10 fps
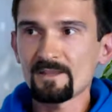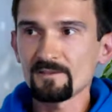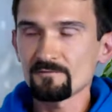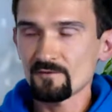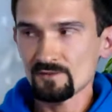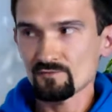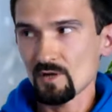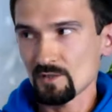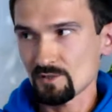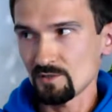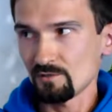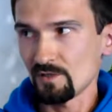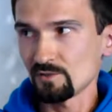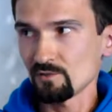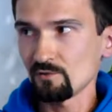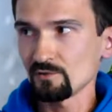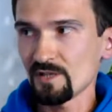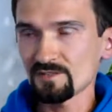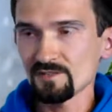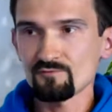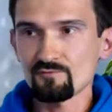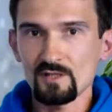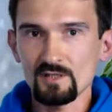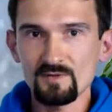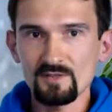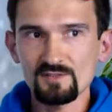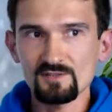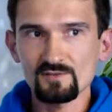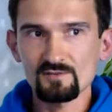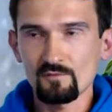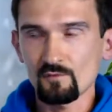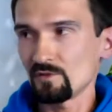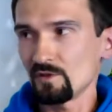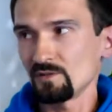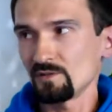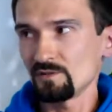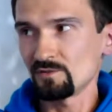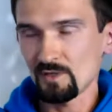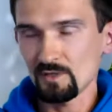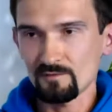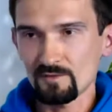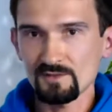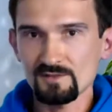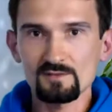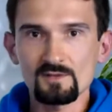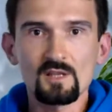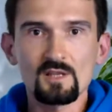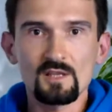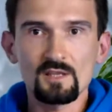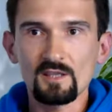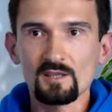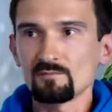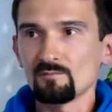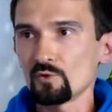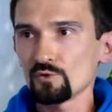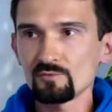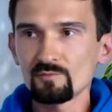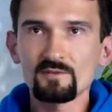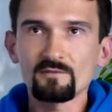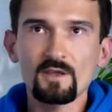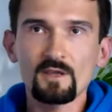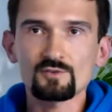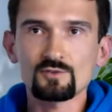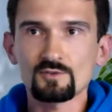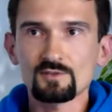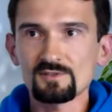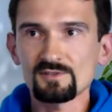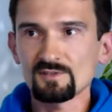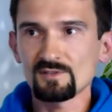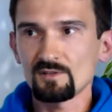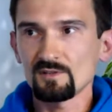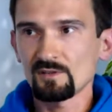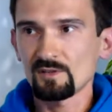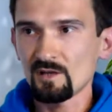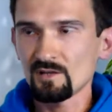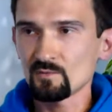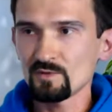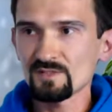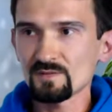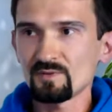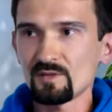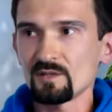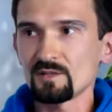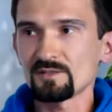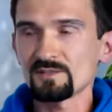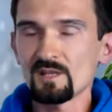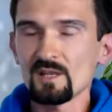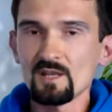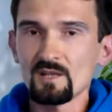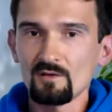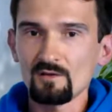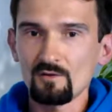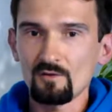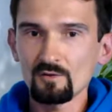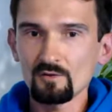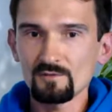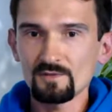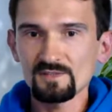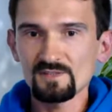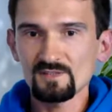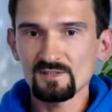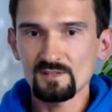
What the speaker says: infrastructure and all necessary elements for the Internet of Things. Again, module manufacturers, hardware suppliers, all of these